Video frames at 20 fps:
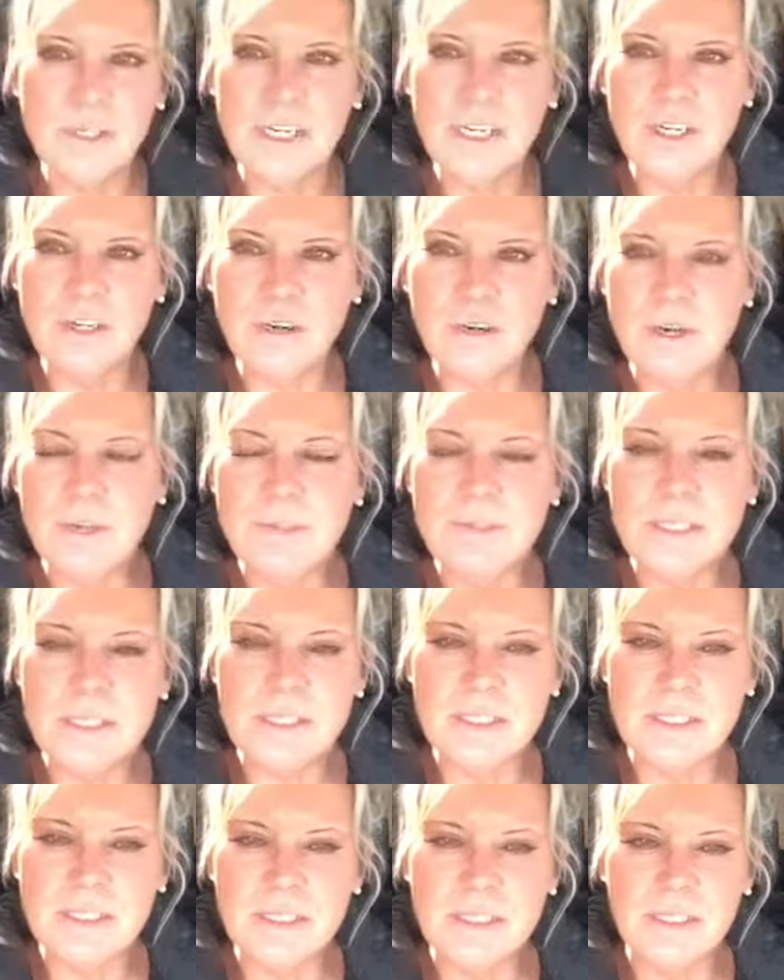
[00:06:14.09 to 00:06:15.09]

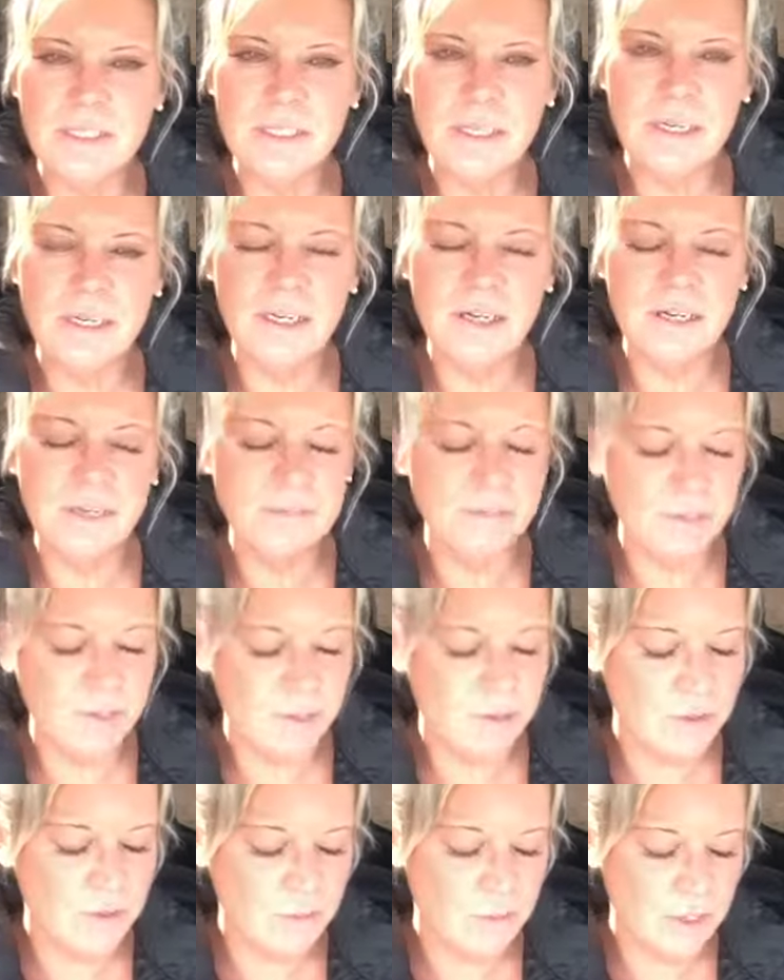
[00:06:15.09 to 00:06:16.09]
Encrypted, I've
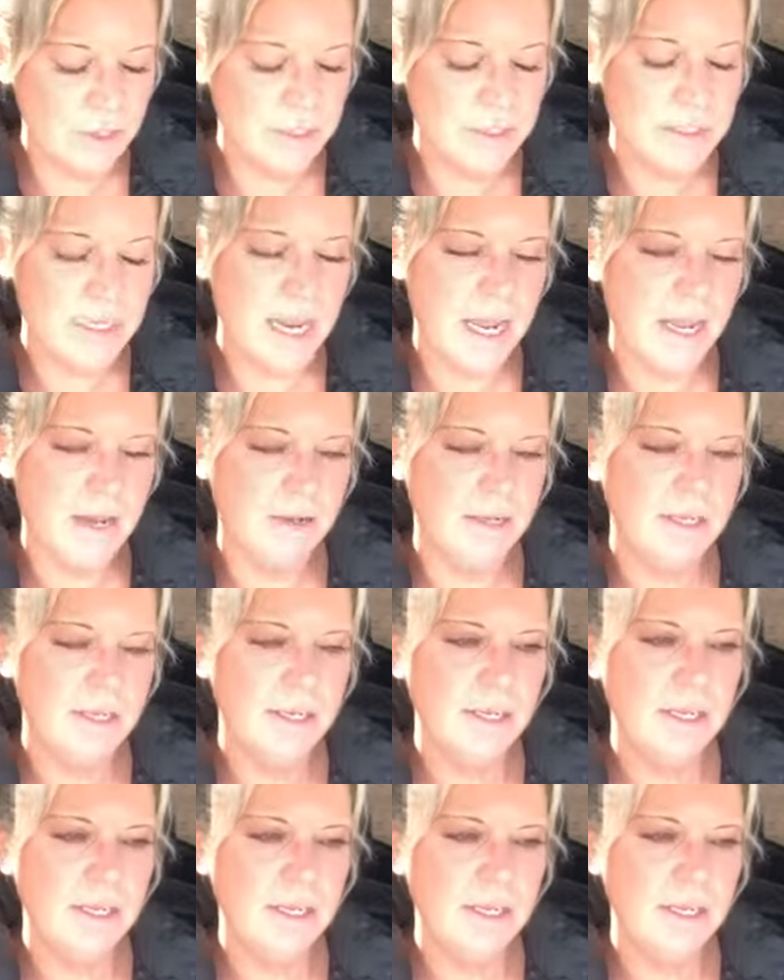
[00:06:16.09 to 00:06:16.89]
forgotten the words now.